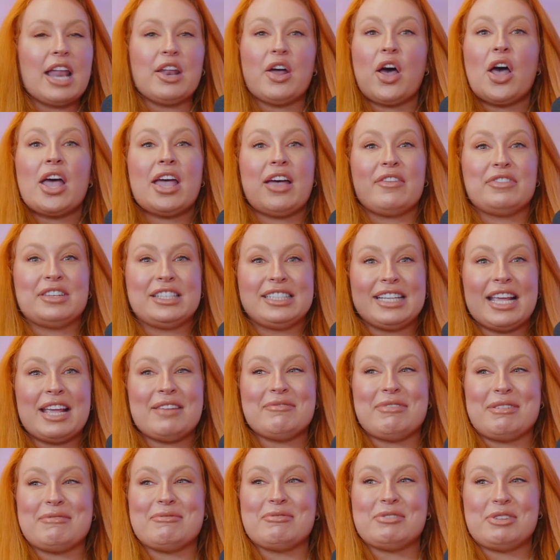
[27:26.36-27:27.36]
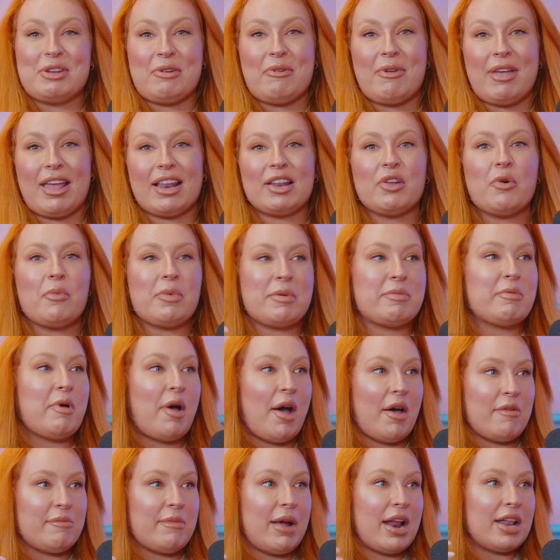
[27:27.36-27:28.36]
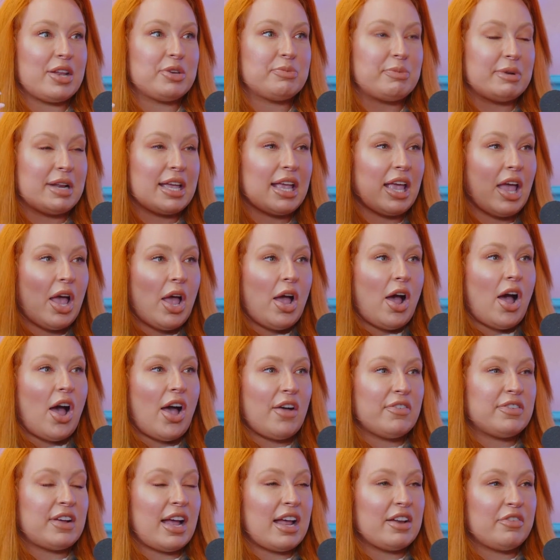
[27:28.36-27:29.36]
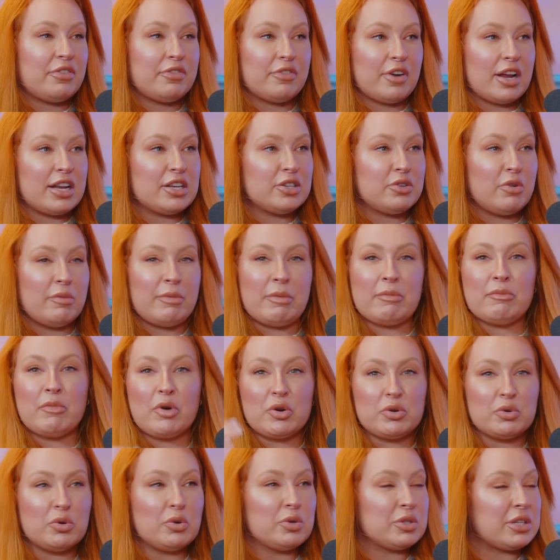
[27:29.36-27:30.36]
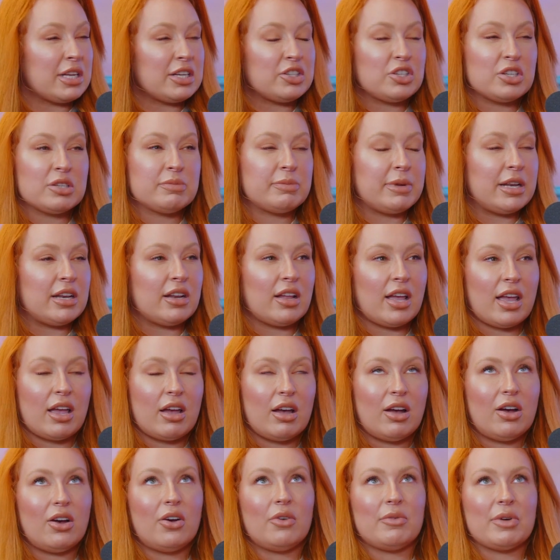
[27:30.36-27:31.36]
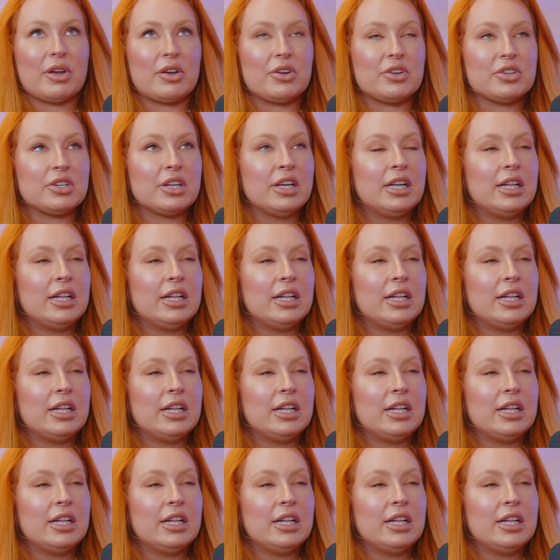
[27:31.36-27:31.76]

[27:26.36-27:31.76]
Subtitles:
And I have seen people do it. Not people I've managed, but like I've had friends who have been models. It's just been like, oh my God.